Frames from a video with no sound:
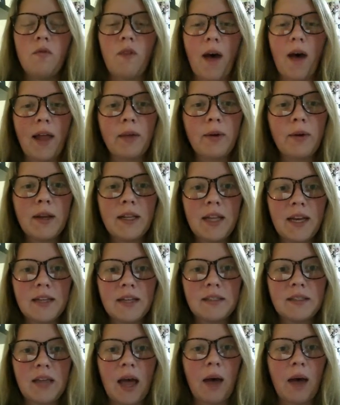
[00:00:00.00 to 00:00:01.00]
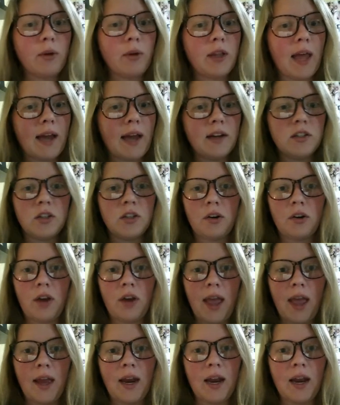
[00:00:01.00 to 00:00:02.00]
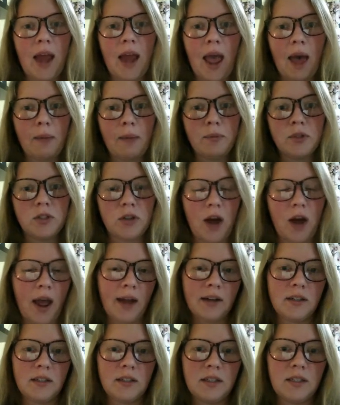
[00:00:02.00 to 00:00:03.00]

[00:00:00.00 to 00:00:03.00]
Following this, I would like to create an abstract